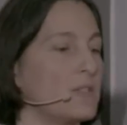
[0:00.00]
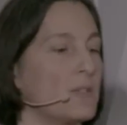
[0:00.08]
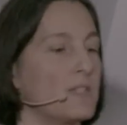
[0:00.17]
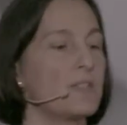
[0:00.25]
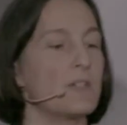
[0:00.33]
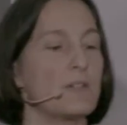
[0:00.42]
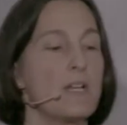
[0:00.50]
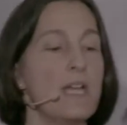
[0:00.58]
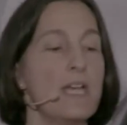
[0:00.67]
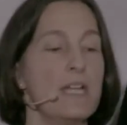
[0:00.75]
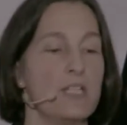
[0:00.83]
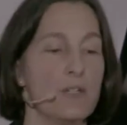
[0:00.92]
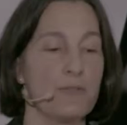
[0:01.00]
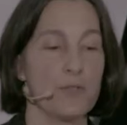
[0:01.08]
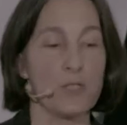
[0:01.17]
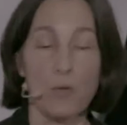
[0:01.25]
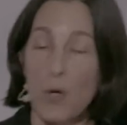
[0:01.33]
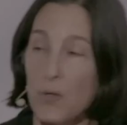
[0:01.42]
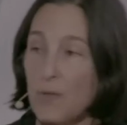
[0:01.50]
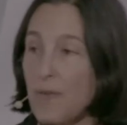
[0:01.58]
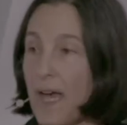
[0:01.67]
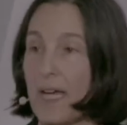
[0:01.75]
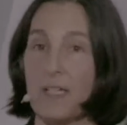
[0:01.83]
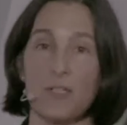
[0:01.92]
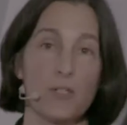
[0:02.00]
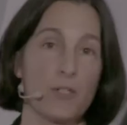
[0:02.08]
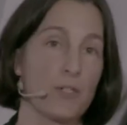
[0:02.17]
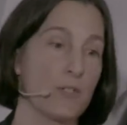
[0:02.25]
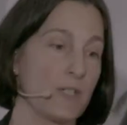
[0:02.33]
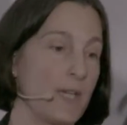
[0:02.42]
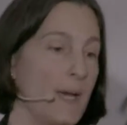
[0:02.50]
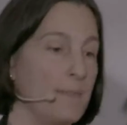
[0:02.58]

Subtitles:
So these are different growth factors,